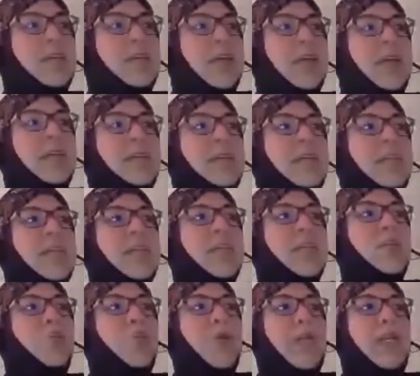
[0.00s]
And
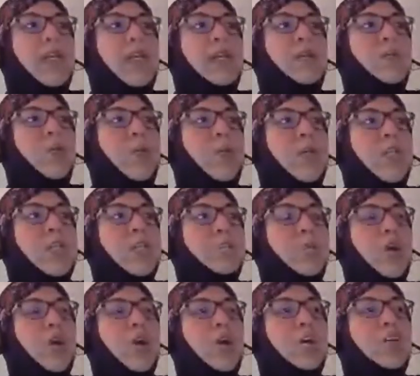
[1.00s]
here we can
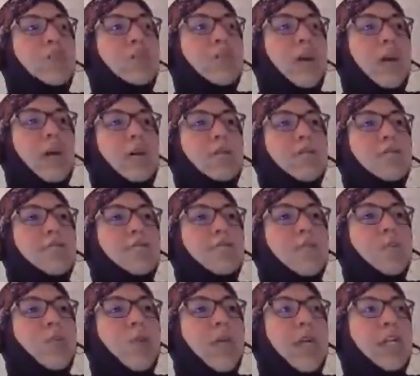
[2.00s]
deploy
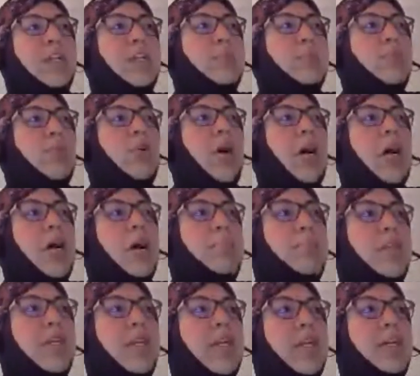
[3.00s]
our
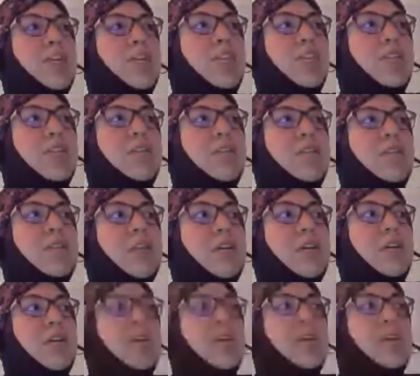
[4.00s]
application
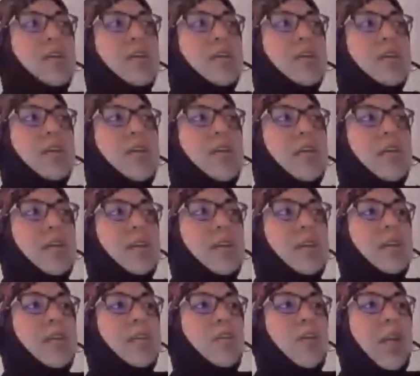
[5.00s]

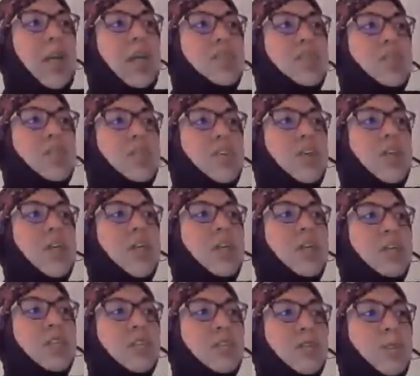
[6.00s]
in the cluster. Here
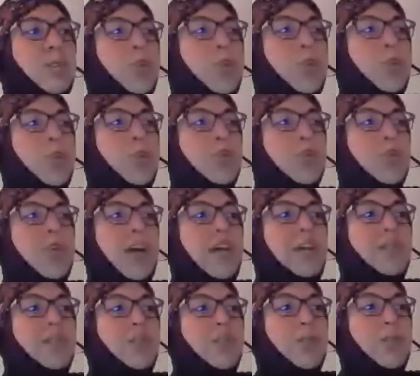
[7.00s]
we chose
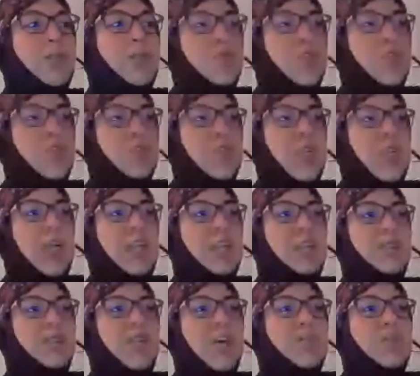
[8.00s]
5 nodes, so
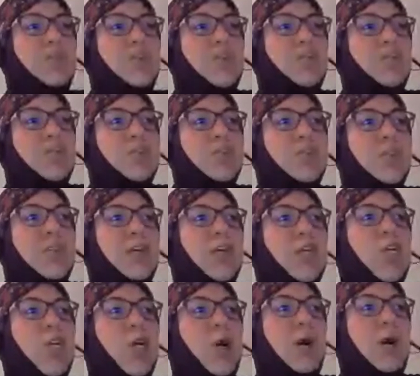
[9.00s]
select 5 nodes.
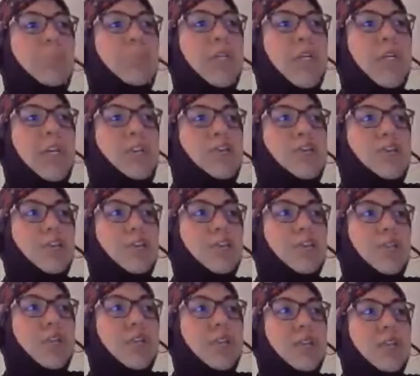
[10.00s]
No application
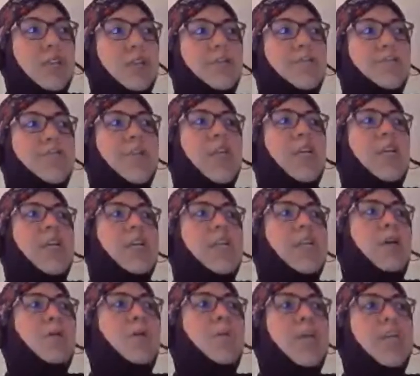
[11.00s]
currently.
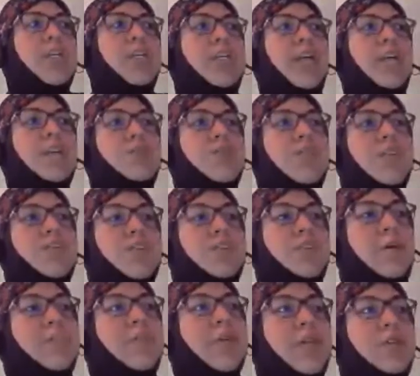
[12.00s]
Now we will create Service
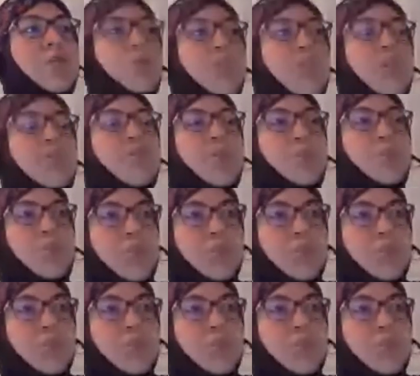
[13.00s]
Fabric using Visual